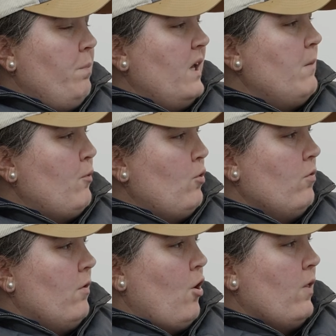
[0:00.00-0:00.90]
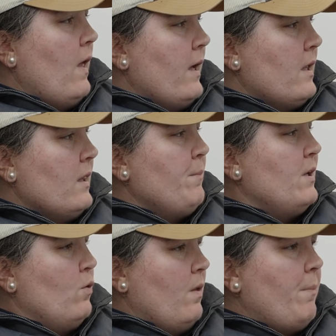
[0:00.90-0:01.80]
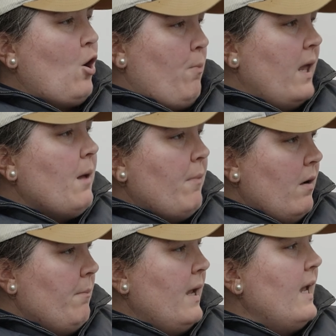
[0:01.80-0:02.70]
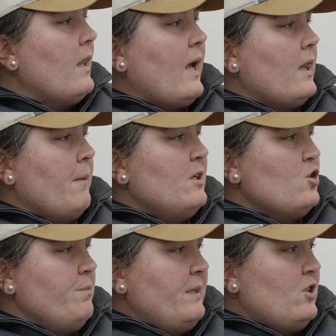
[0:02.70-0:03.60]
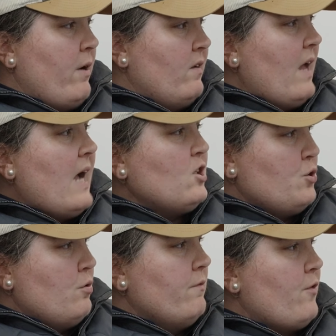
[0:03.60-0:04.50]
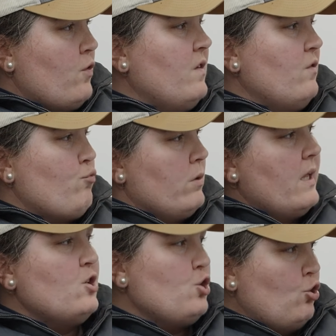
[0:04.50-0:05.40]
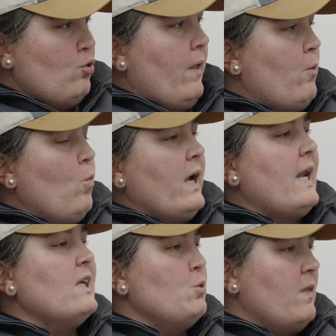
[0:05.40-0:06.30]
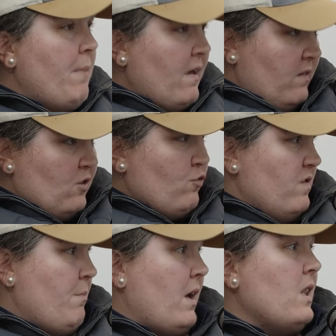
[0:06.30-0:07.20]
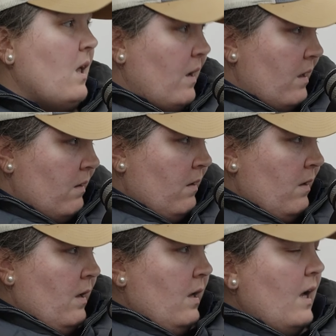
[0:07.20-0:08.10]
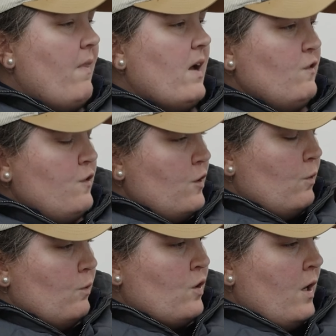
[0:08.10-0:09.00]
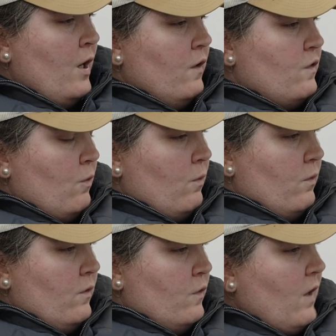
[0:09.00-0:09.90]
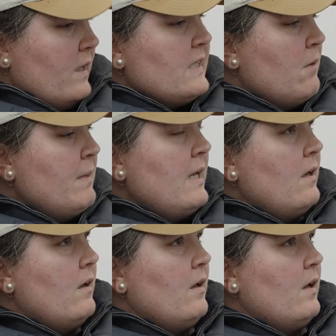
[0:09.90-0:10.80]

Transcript: people are like, let me do the bare minimum and like, let me just be transactional versus relational. Like, what can I do in the best interest of my client? And that's huge. So Scott, tell me,